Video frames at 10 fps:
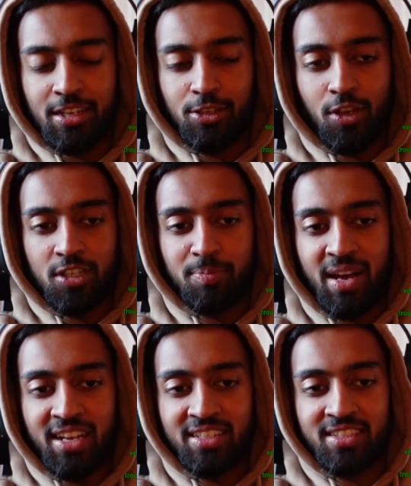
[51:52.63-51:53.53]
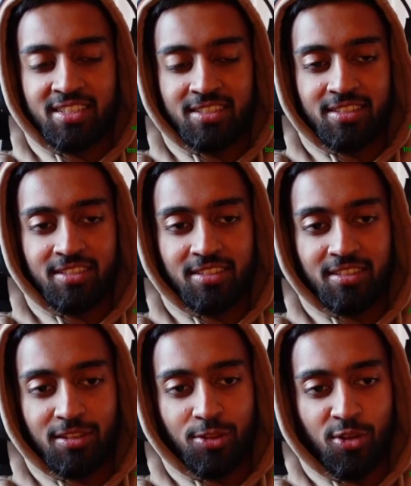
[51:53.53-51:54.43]
Not past.
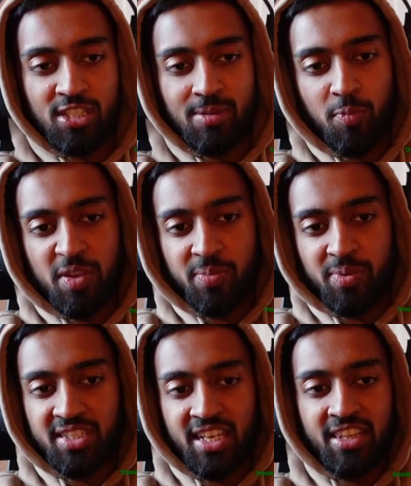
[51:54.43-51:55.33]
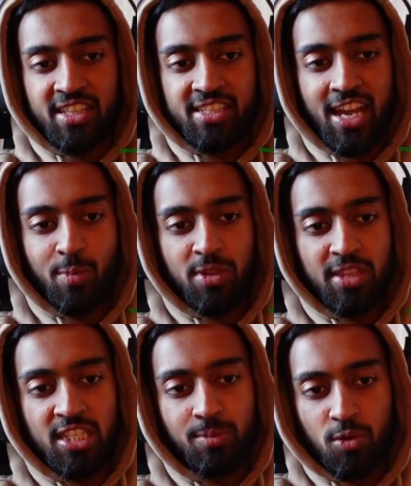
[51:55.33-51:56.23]
Thoughts about people saying the time when
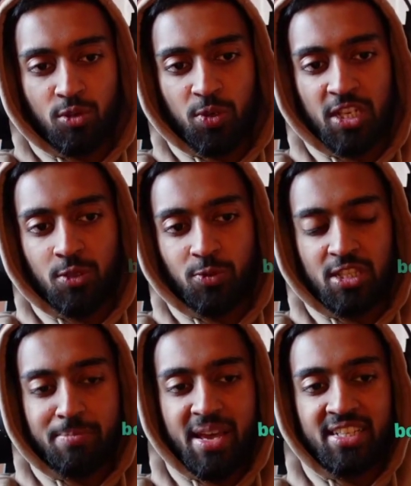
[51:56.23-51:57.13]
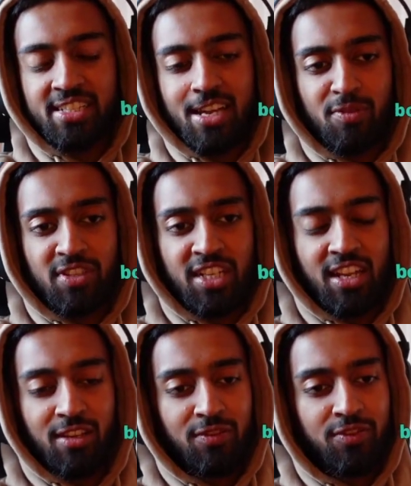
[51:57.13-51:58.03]
they smoked weed was the best time of their
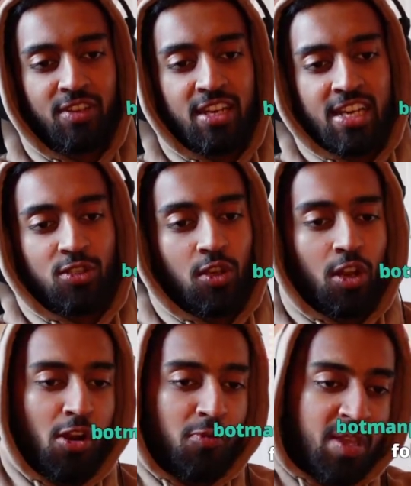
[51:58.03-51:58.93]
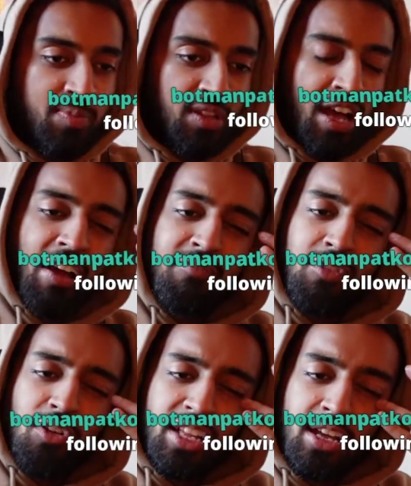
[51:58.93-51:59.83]
life. So a lot of people, I've
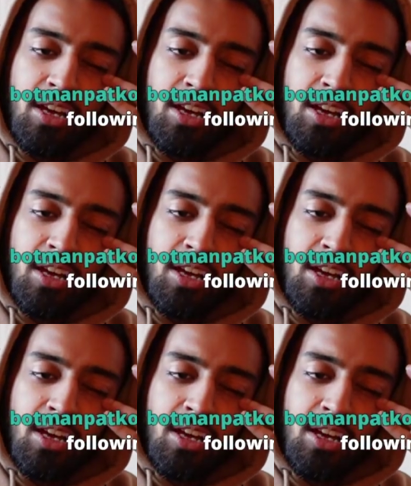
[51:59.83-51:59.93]
not really